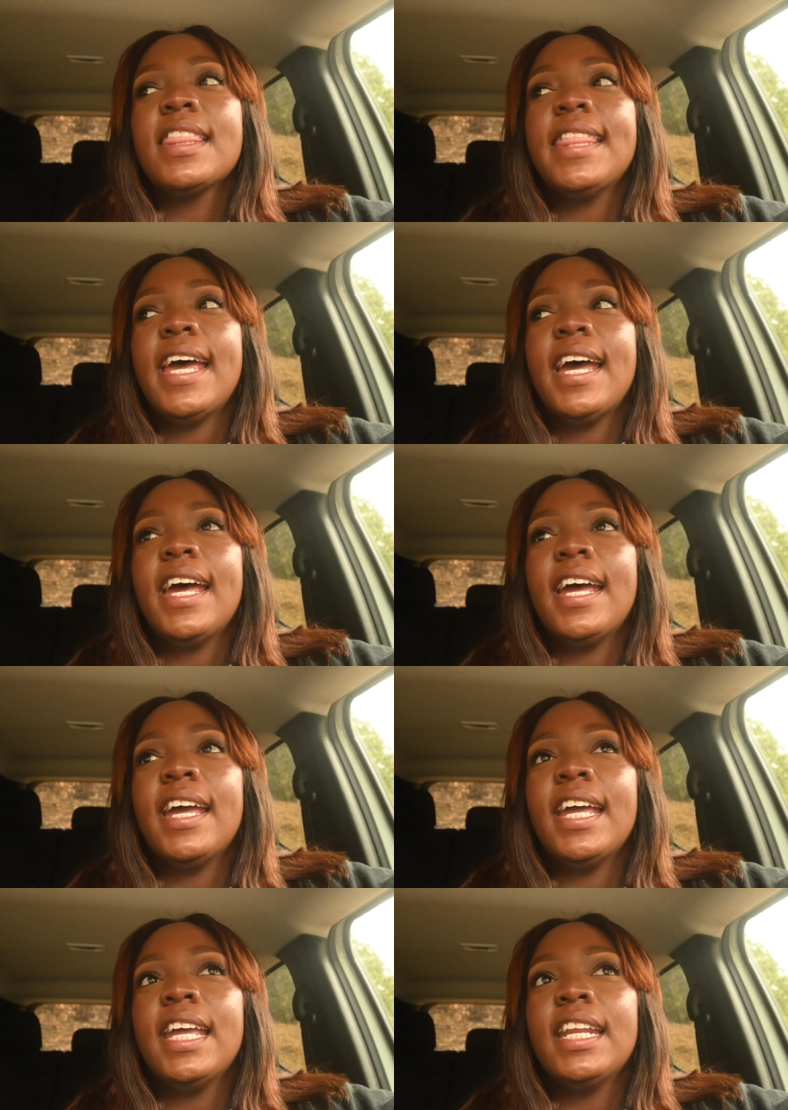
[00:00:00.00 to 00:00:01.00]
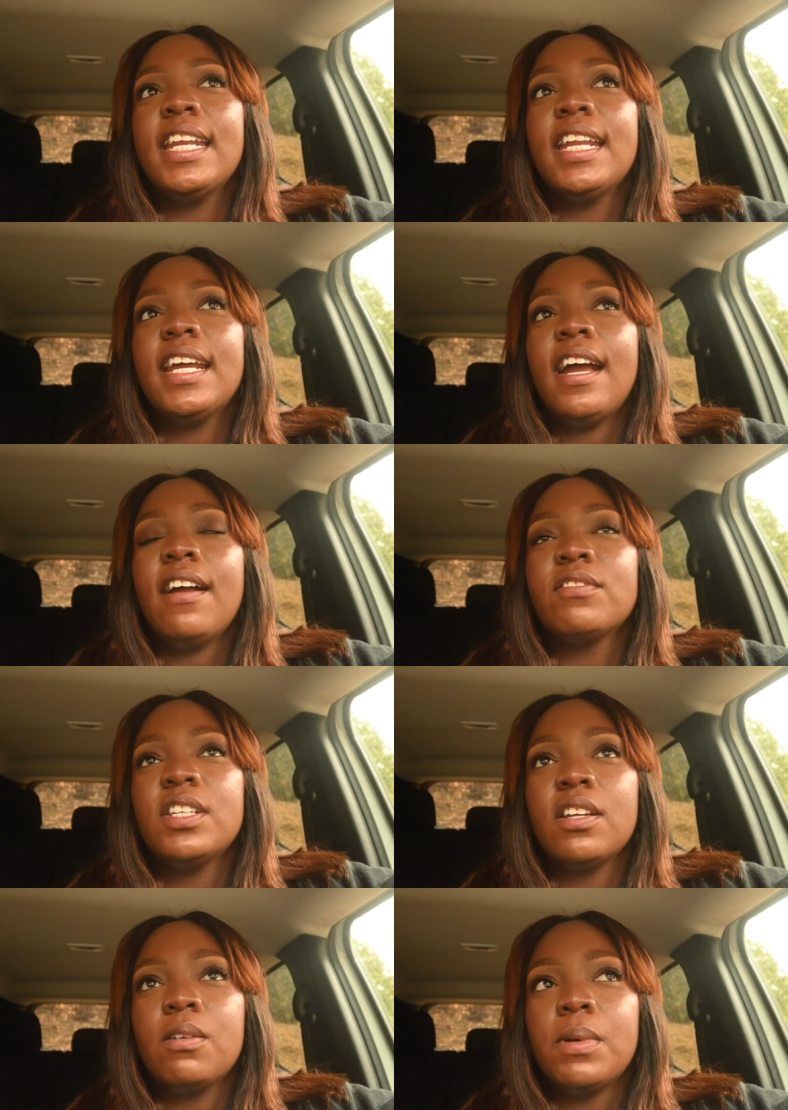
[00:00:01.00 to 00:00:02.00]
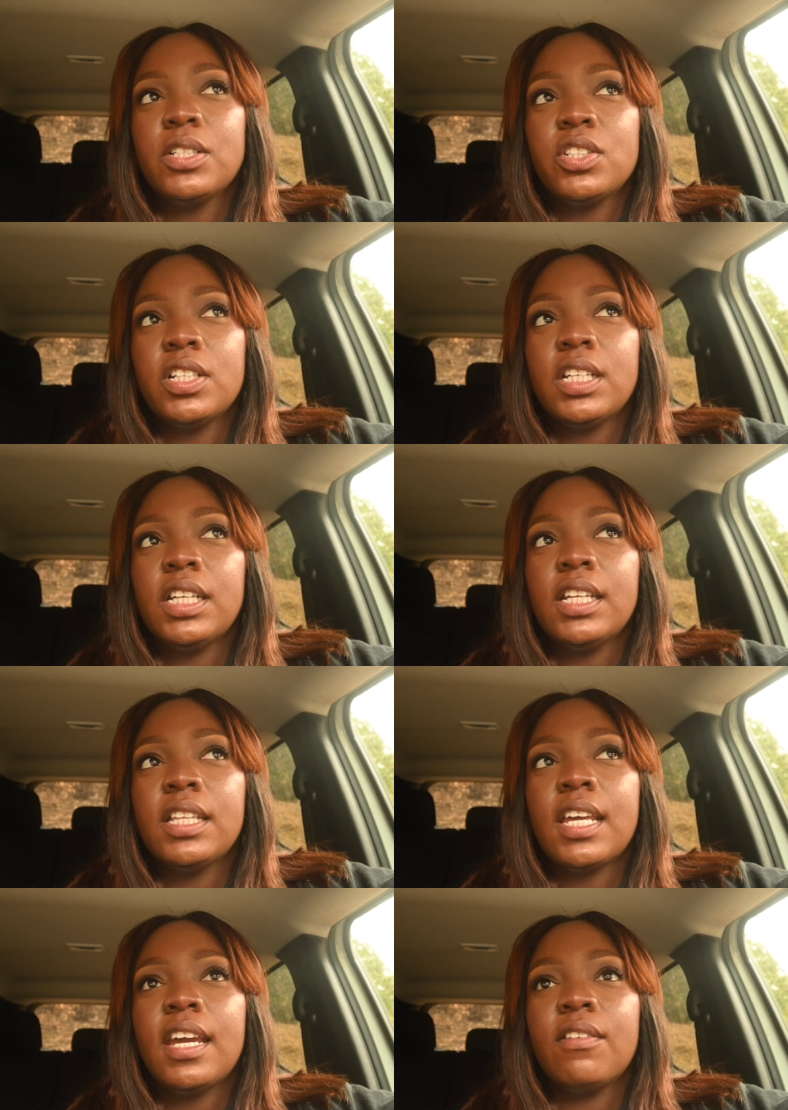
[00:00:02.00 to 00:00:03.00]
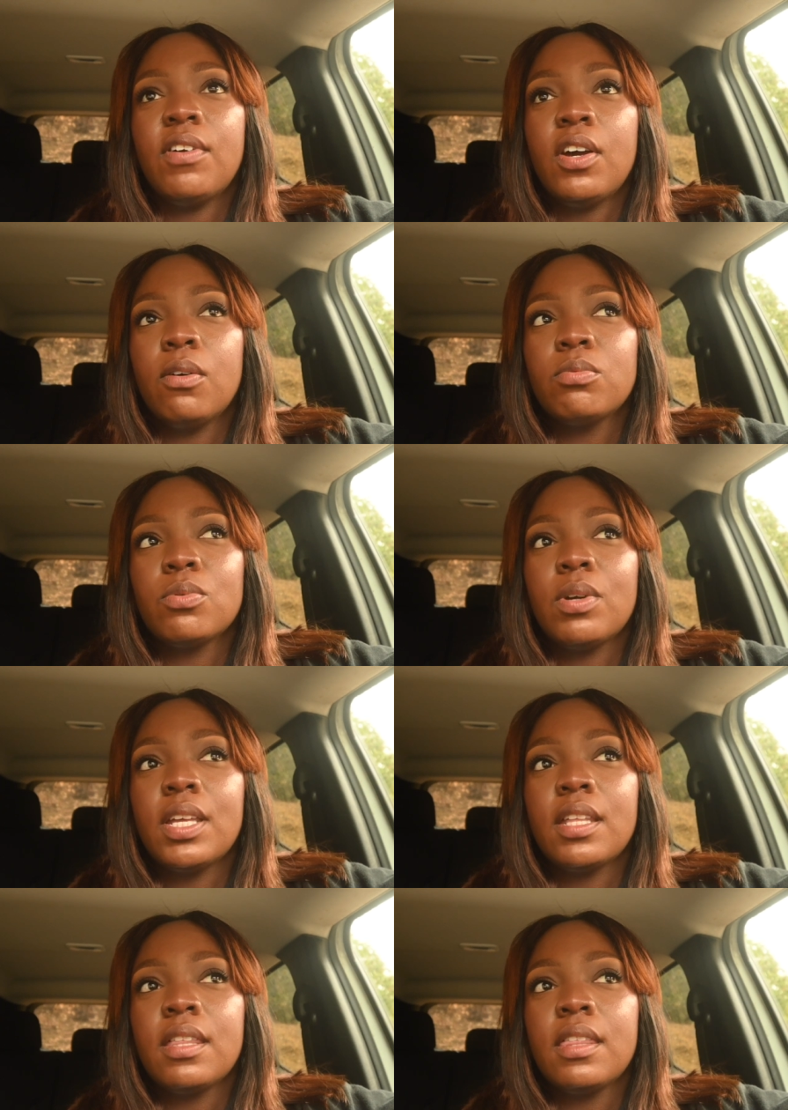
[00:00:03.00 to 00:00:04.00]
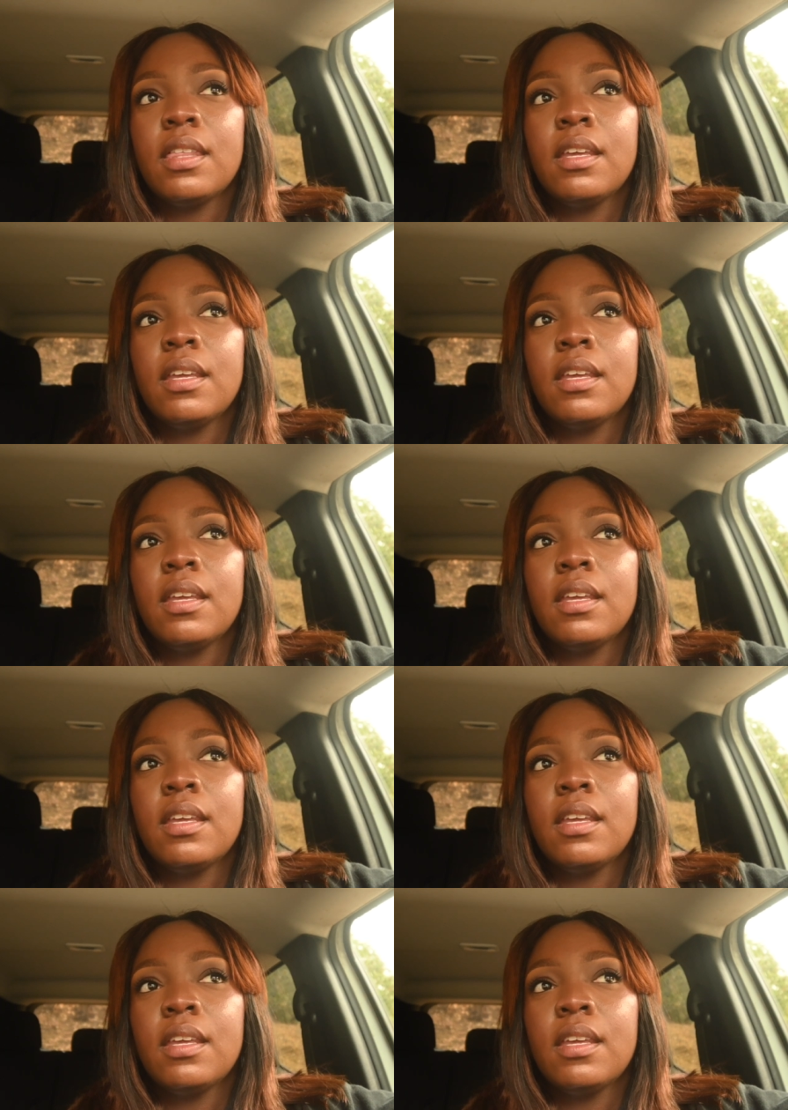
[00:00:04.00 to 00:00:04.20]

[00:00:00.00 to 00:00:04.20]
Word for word: that I've done on my journey that have helped with